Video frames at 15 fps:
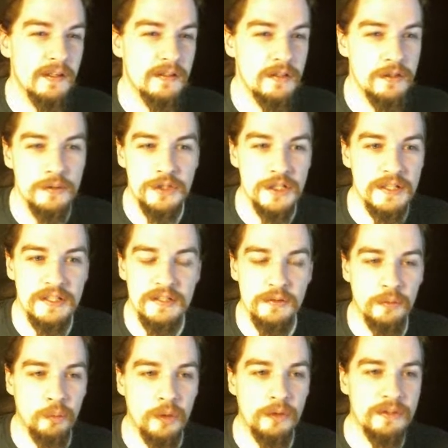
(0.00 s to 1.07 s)
You
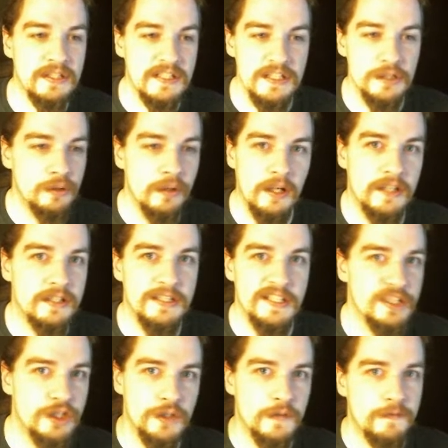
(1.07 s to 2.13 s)
just will deal
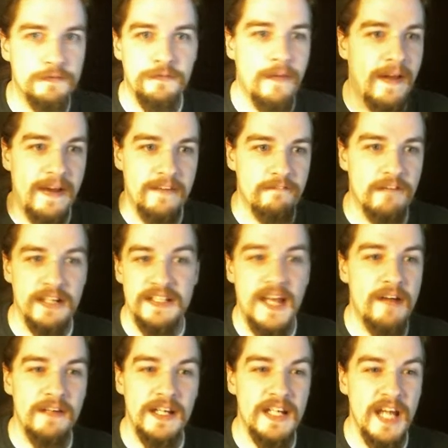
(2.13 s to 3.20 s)
additional flat
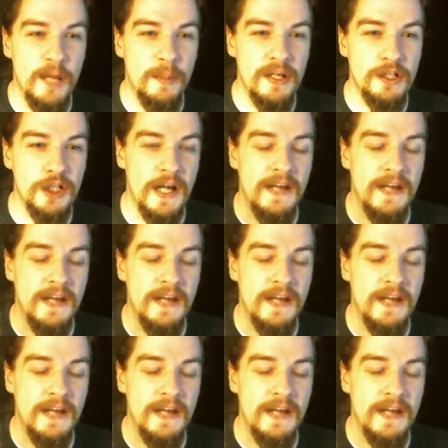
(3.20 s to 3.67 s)
vitality damage,